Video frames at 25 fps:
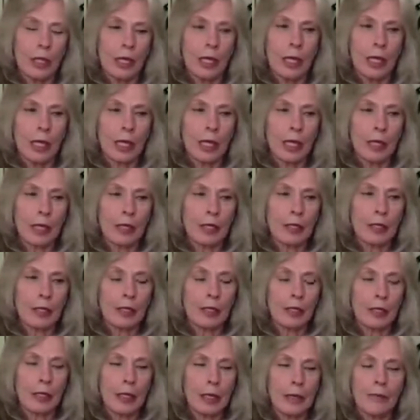and
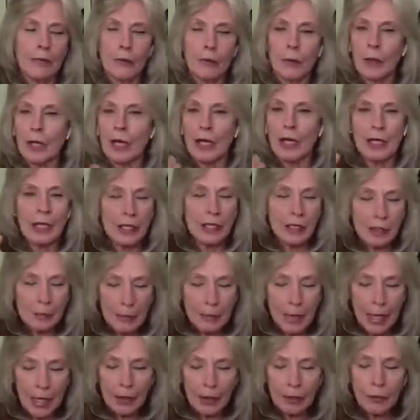they for what it doesn't
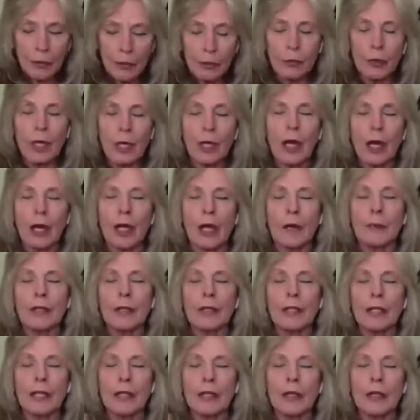matter why, but they